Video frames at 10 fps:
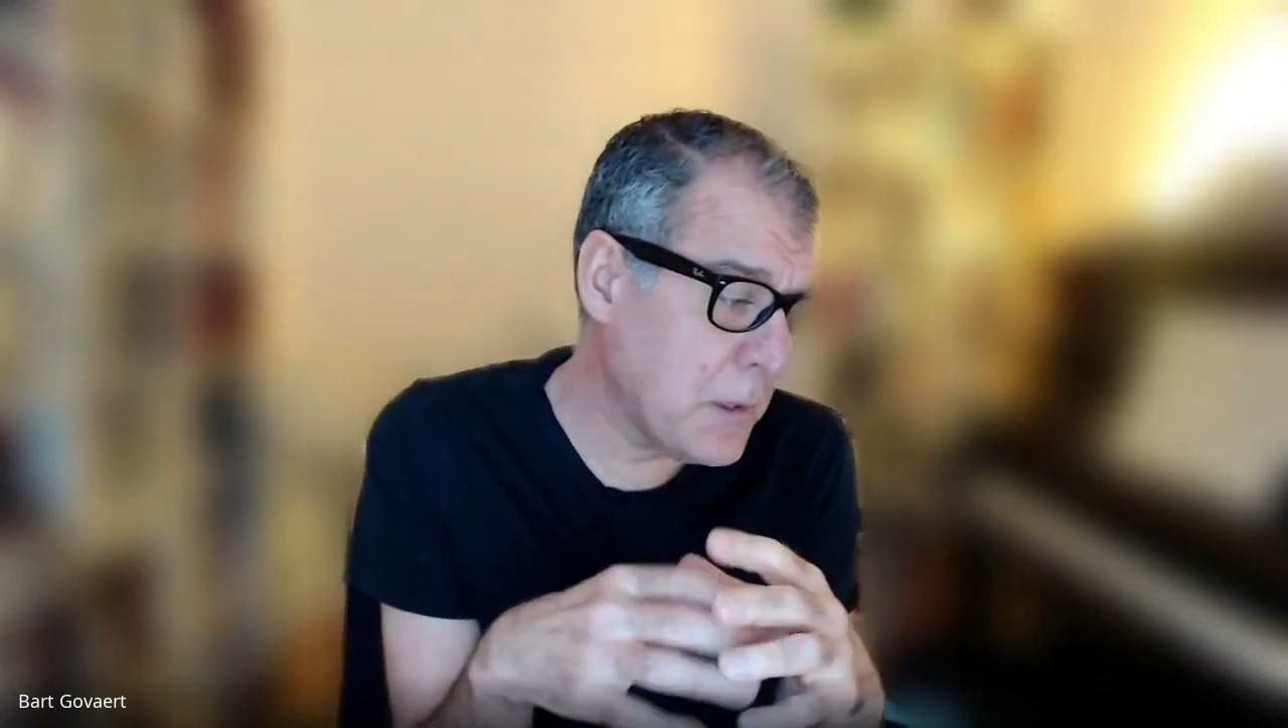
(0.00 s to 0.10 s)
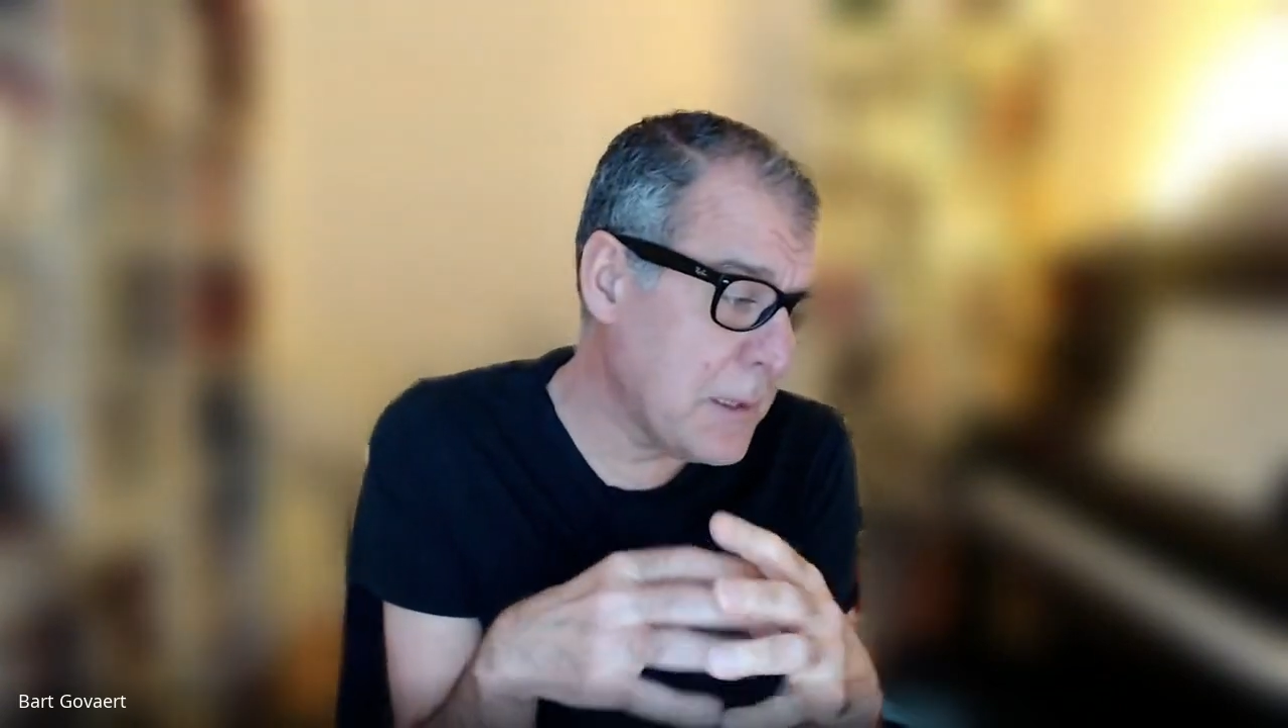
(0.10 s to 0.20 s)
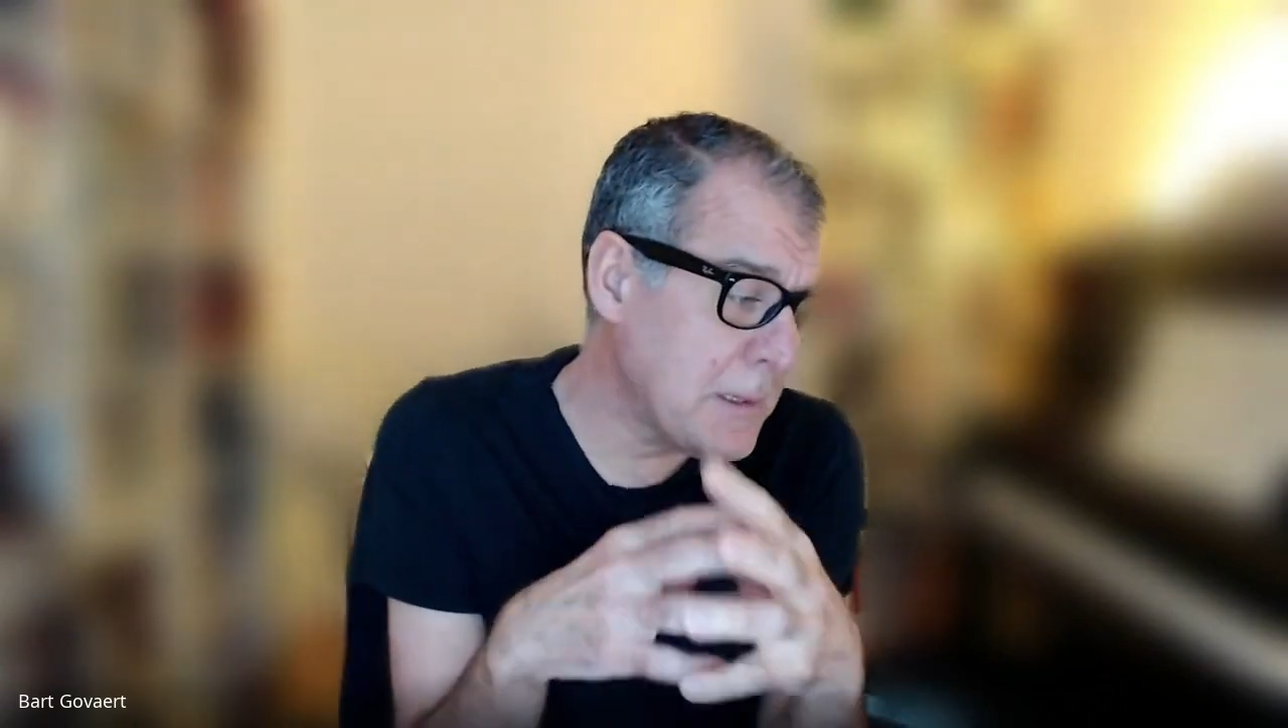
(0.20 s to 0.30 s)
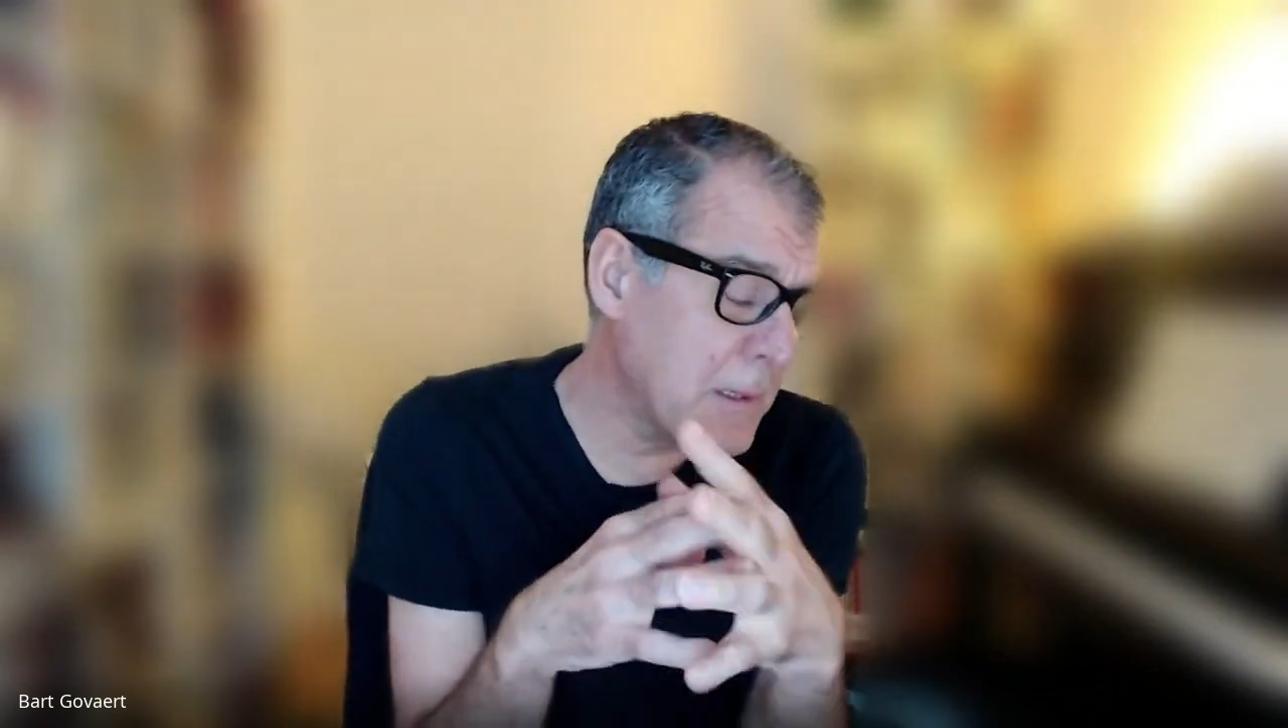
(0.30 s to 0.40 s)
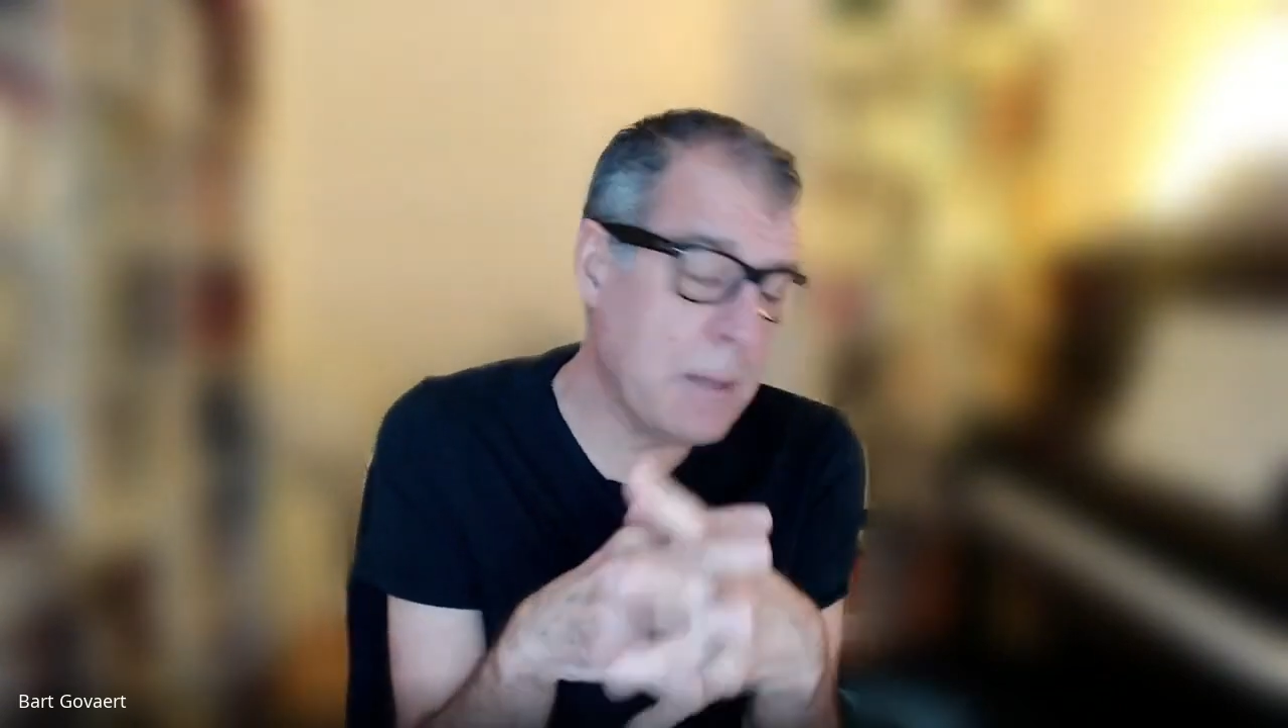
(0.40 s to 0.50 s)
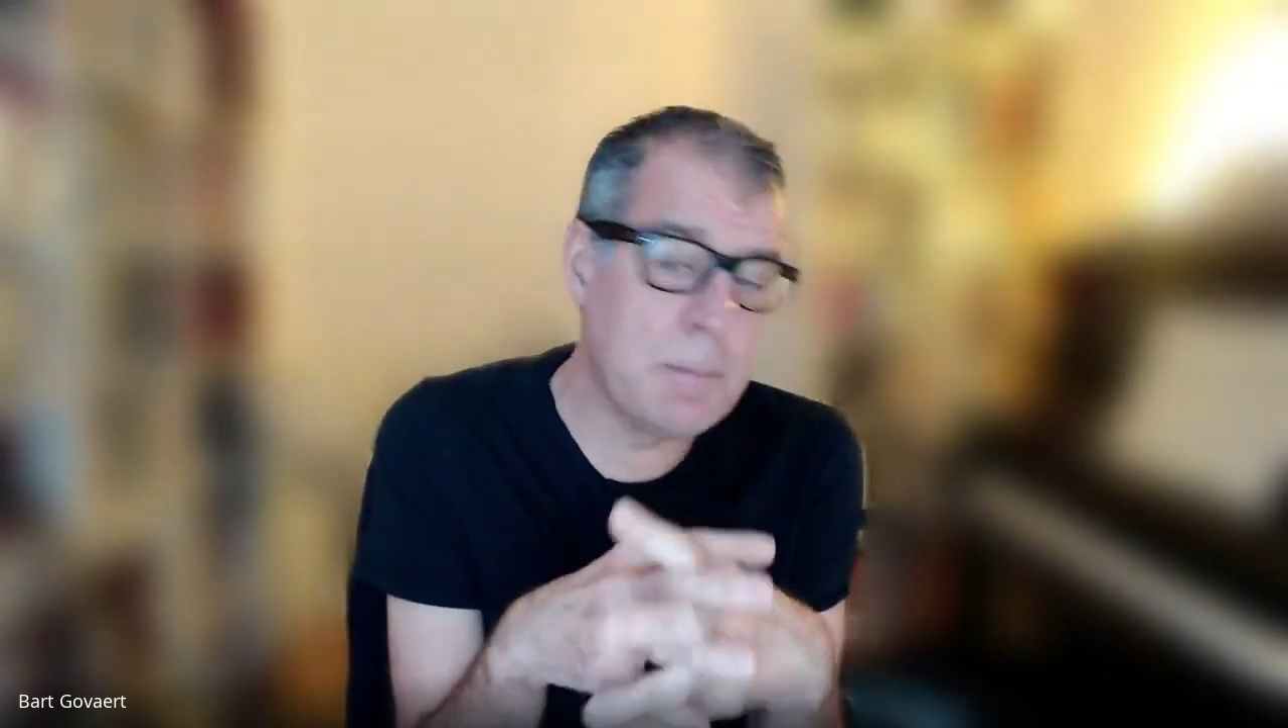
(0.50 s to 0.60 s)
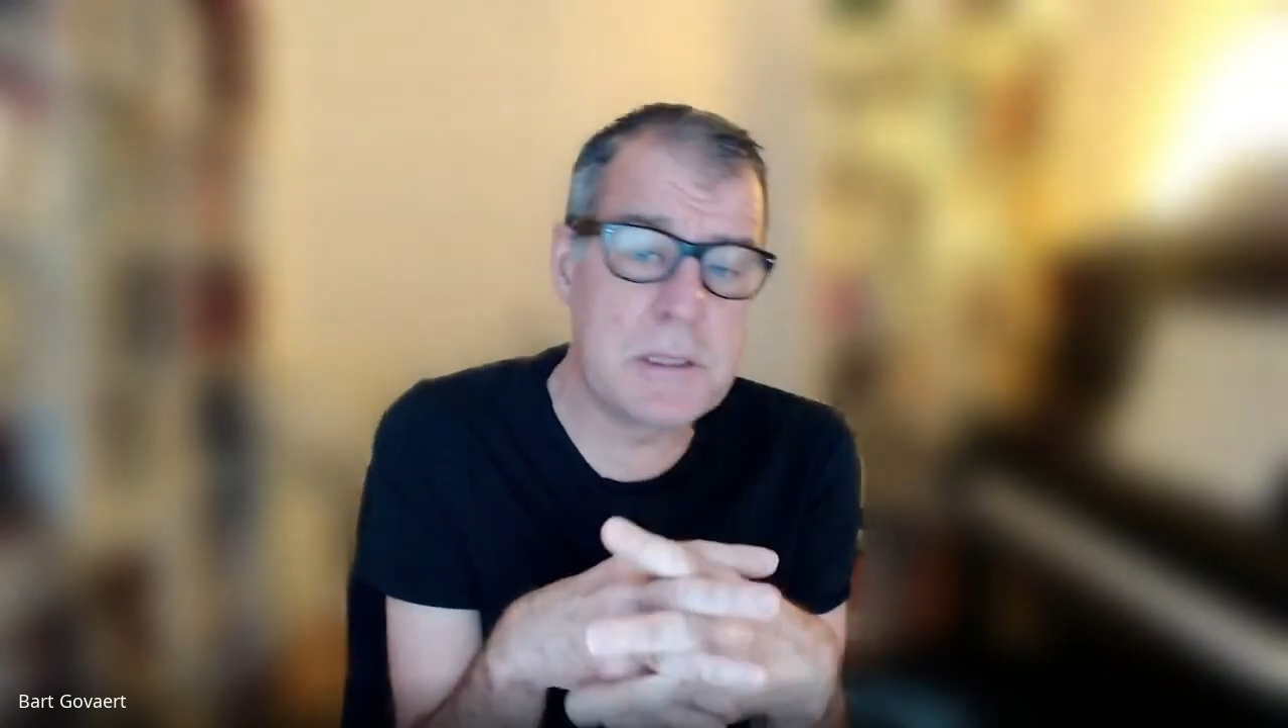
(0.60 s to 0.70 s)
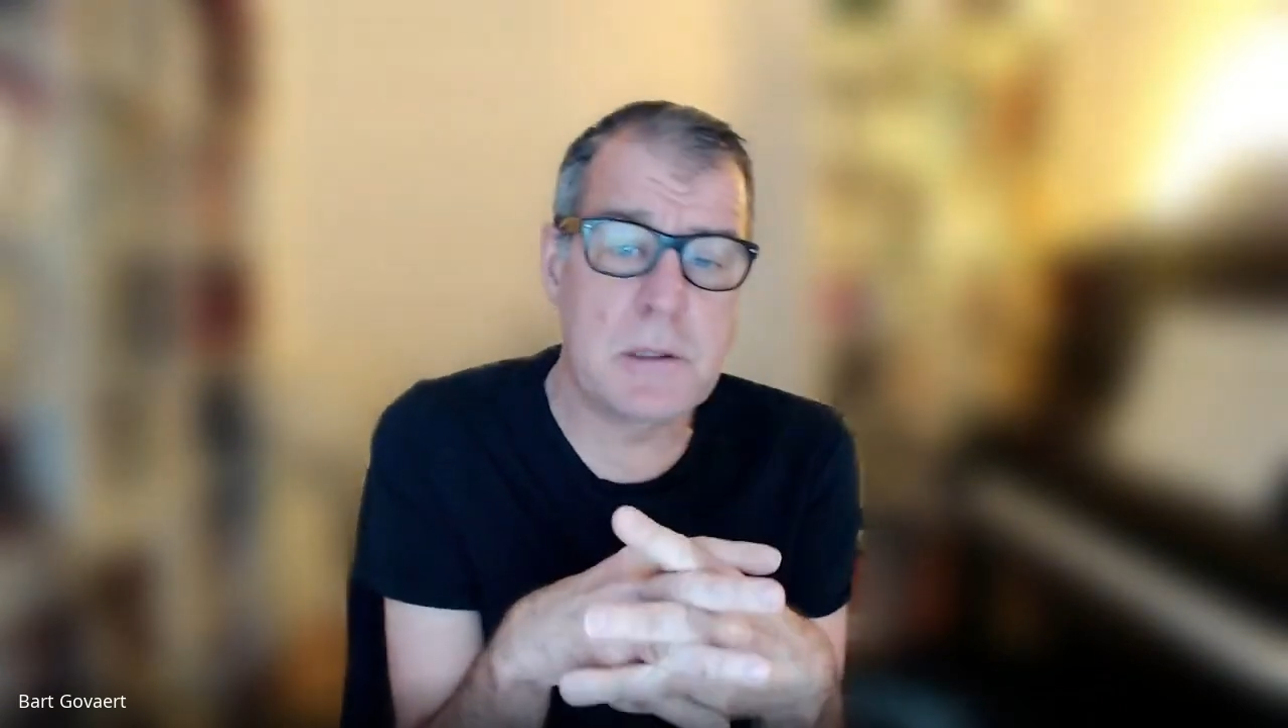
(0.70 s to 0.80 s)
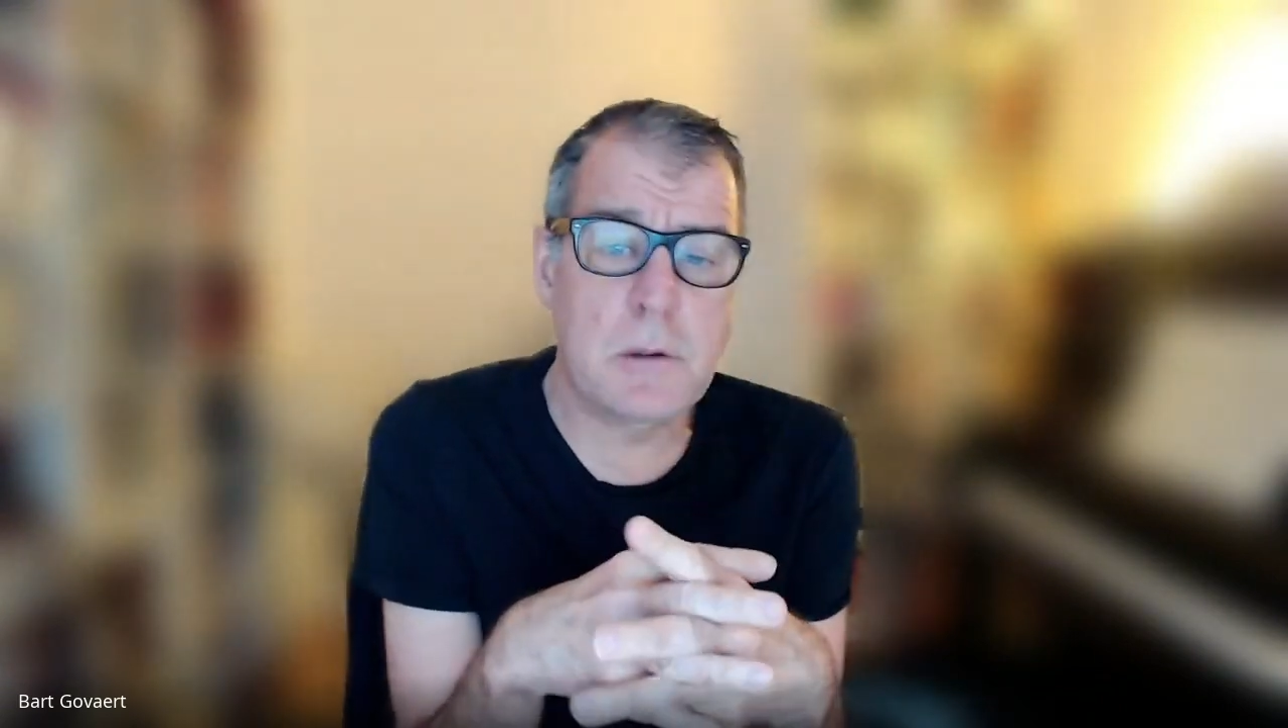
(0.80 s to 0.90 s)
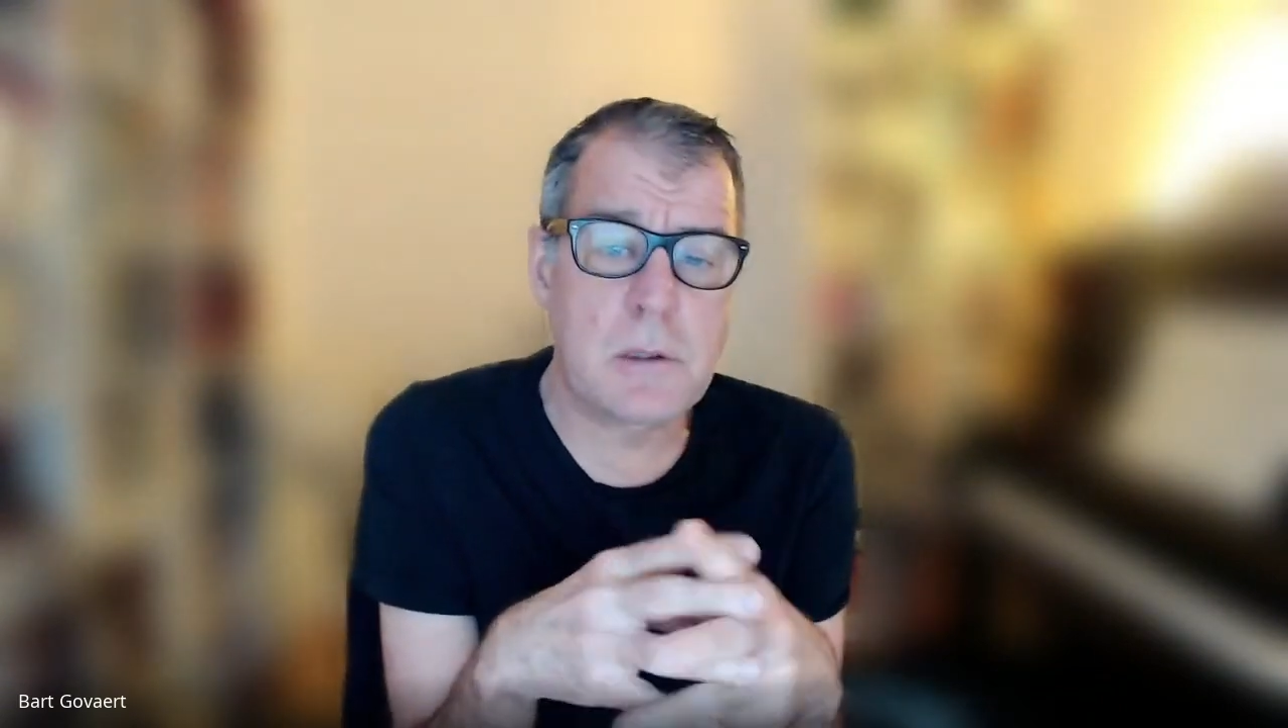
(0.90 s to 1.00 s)
this
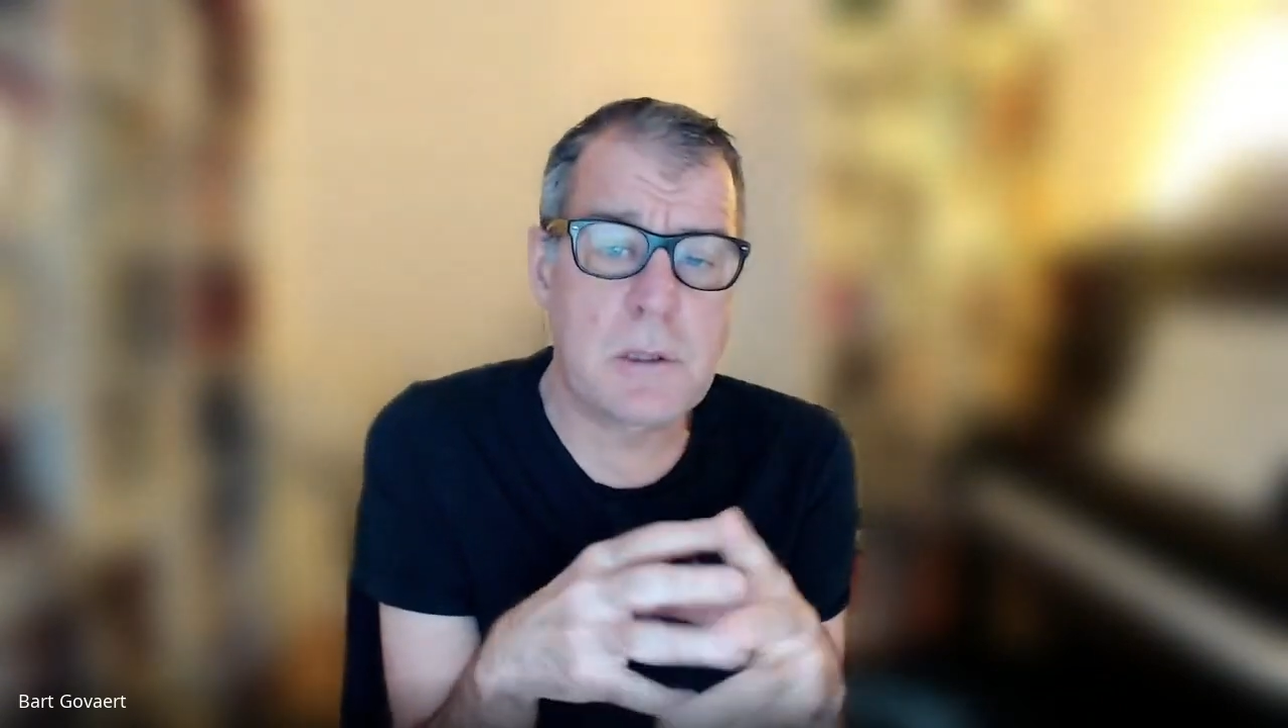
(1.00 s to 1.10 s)
episode.